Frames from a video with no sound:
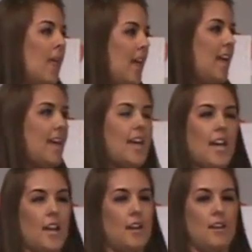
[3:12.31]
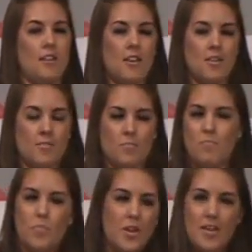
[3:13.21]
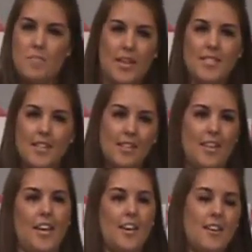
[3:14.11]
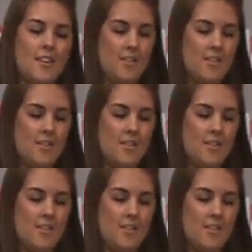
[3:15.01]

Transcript: He can put it basically